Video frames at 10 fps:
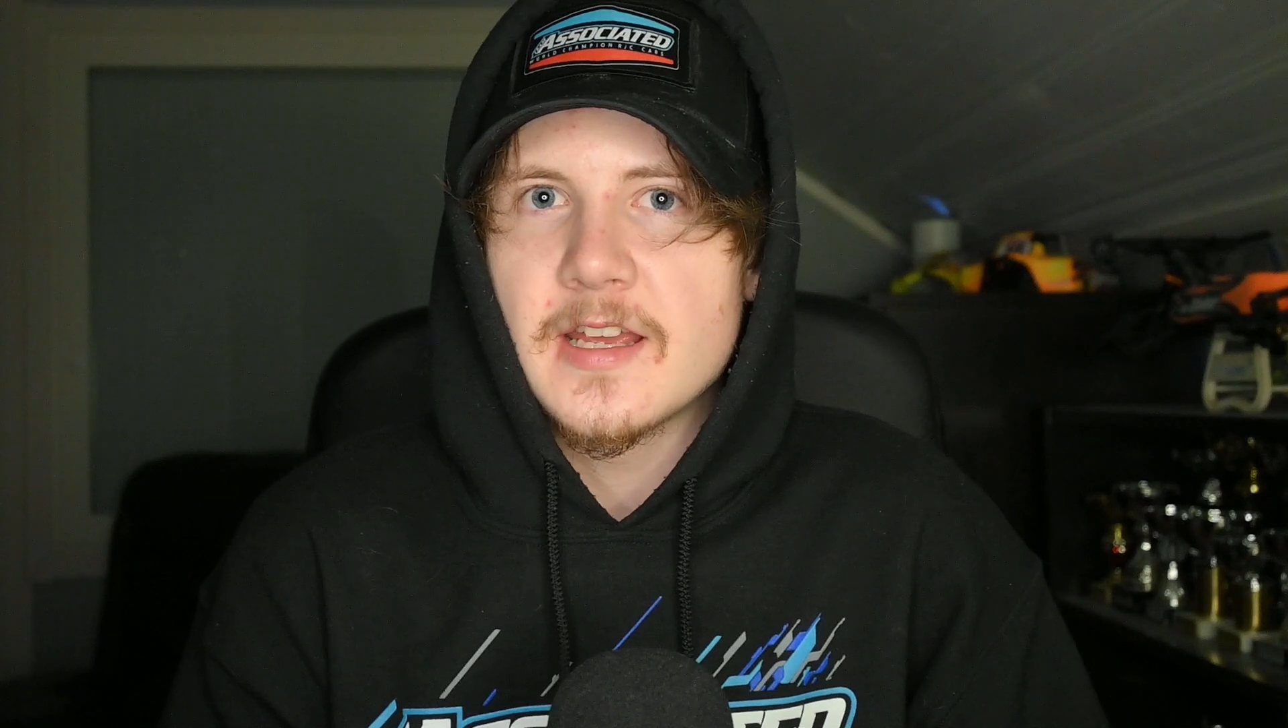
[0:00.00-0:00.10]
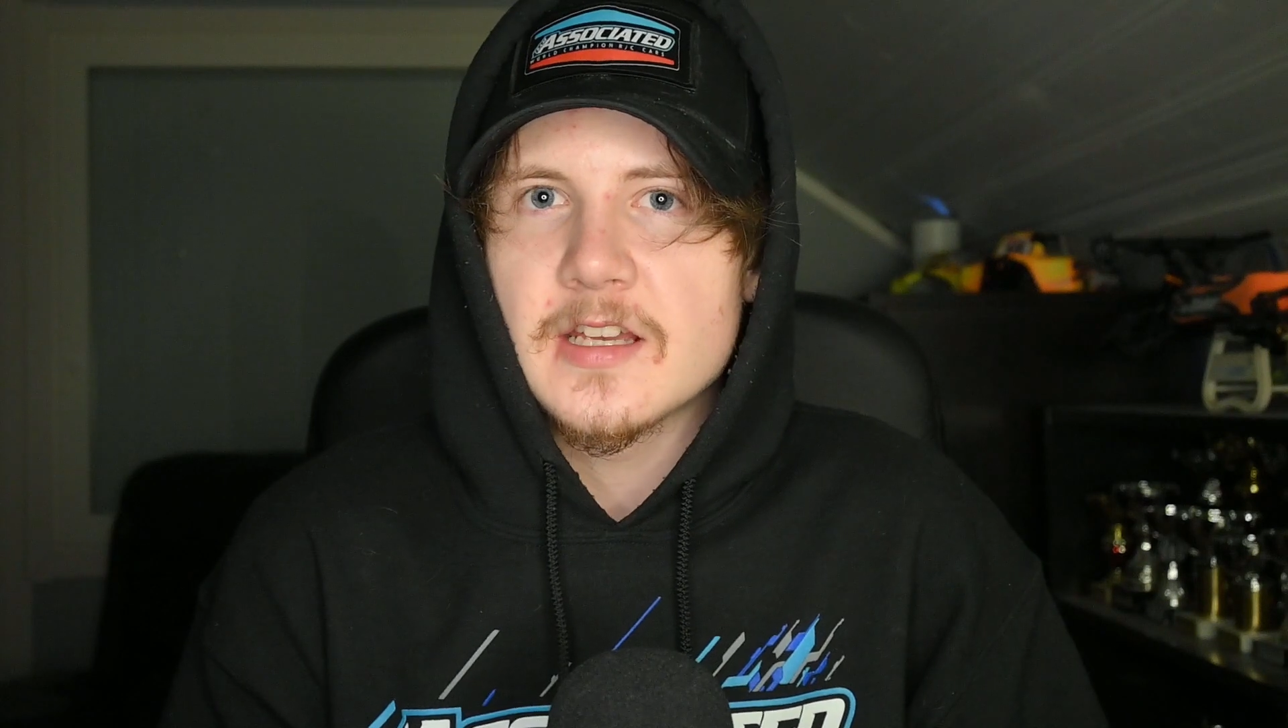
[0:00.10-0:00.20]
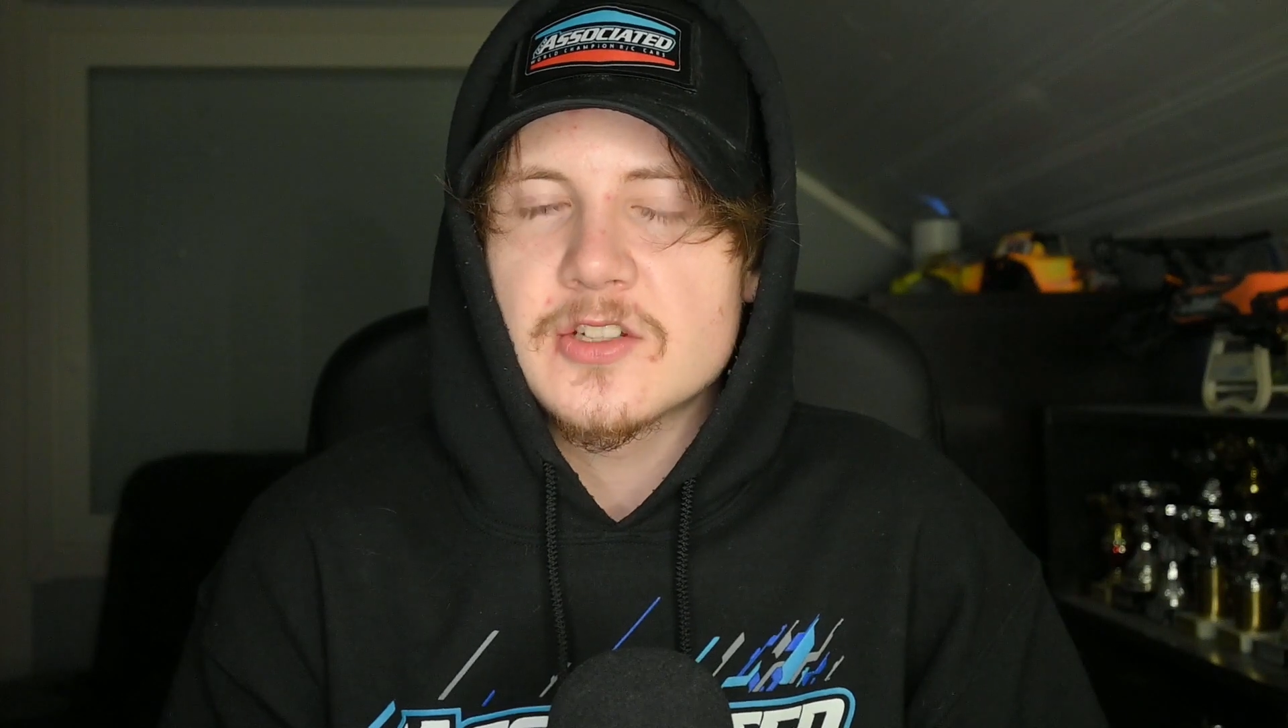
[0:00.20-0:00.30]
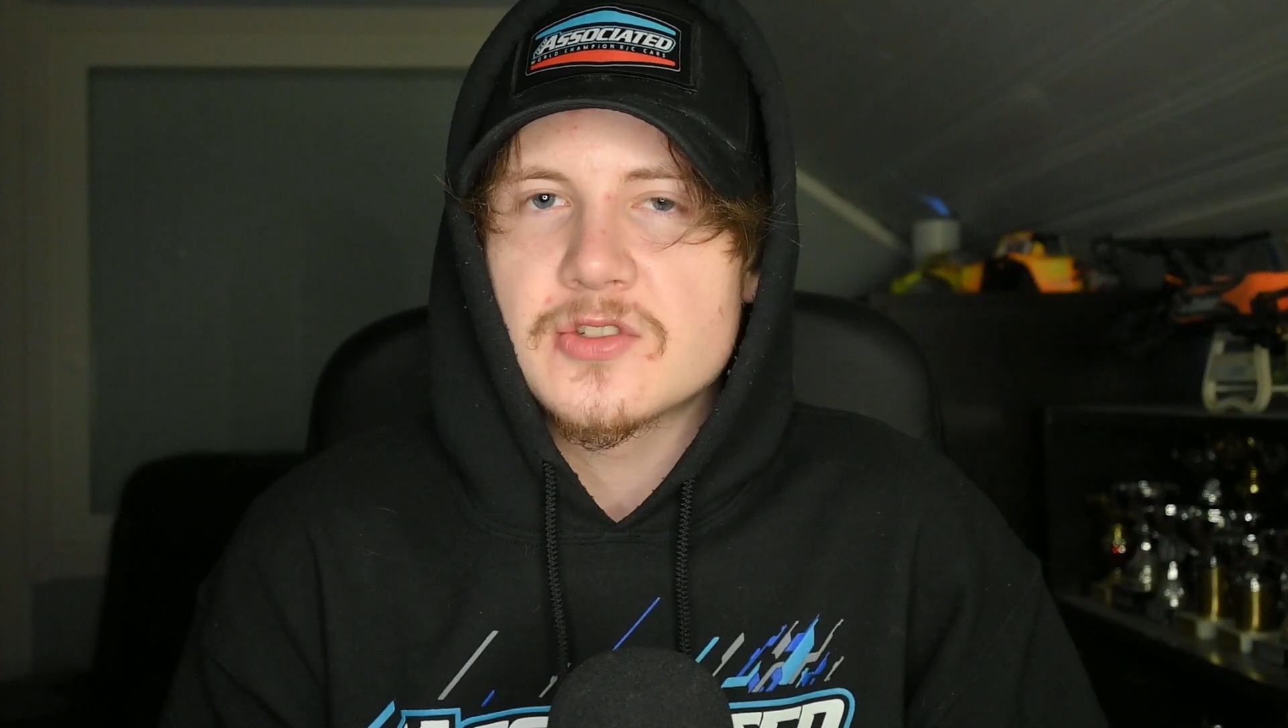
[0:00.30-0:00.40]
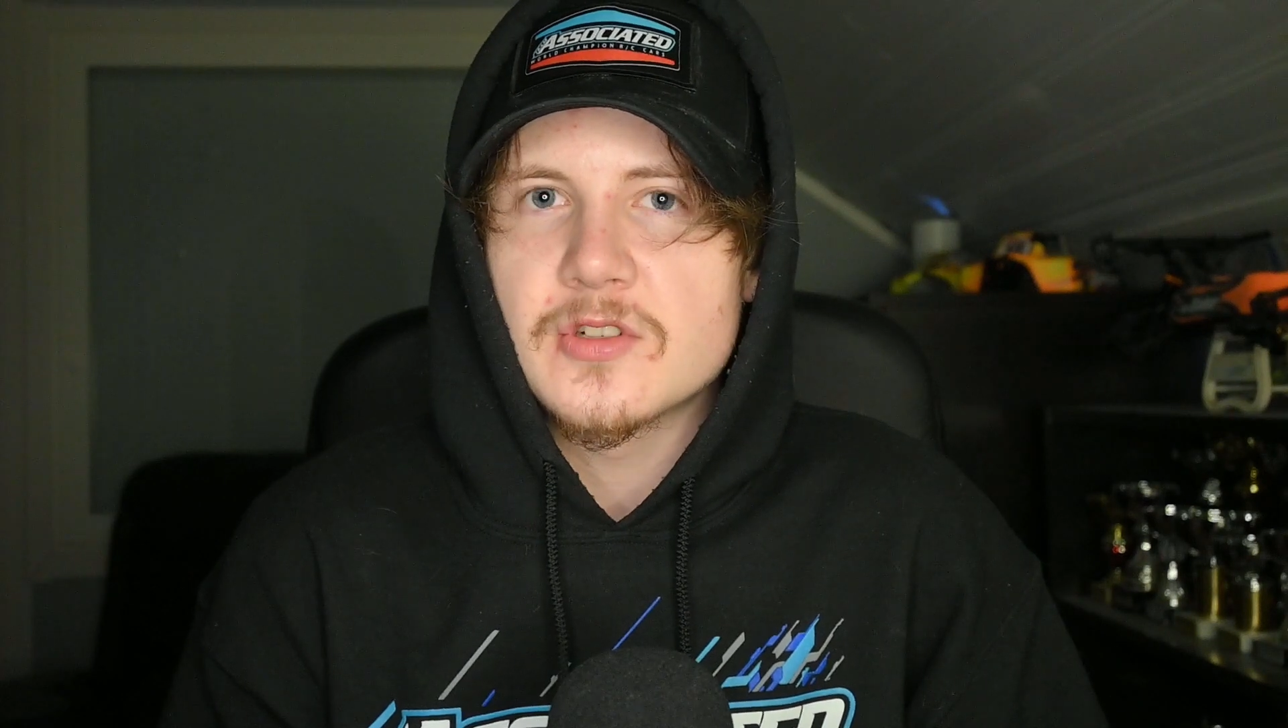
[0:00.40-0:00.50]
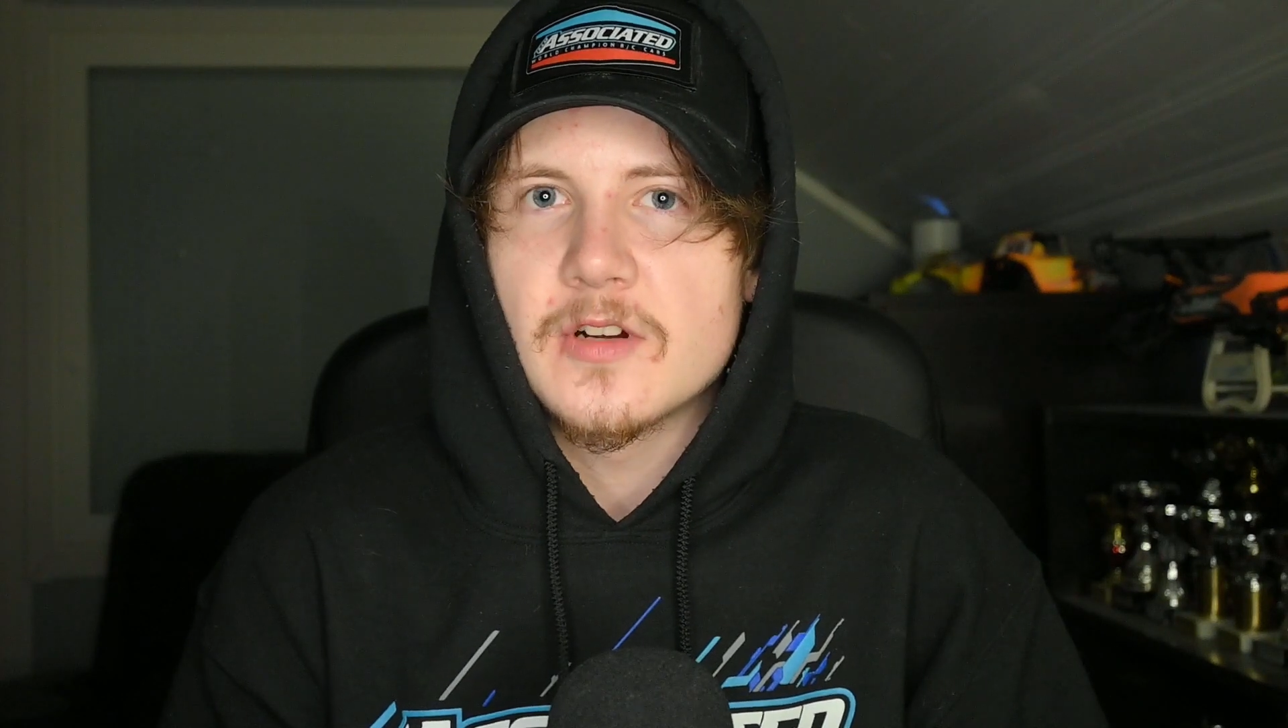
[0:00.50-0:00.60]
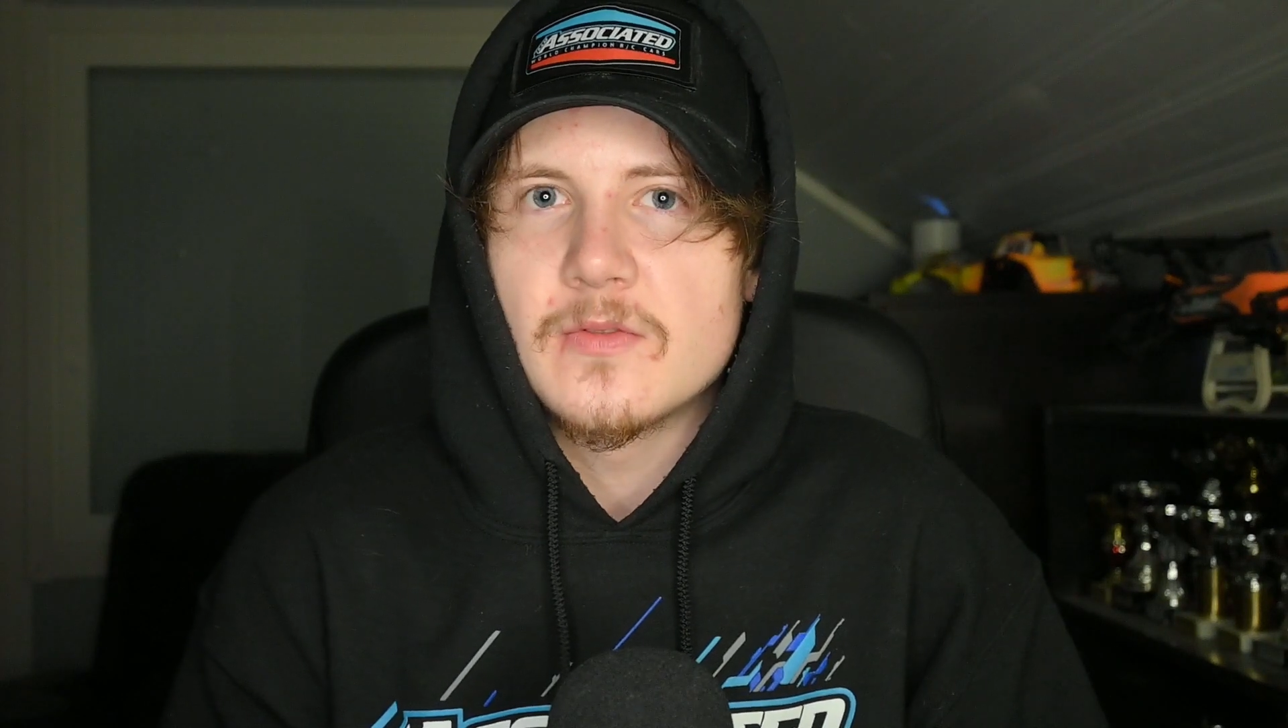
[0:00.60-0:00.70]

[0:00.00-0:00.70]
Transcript: extra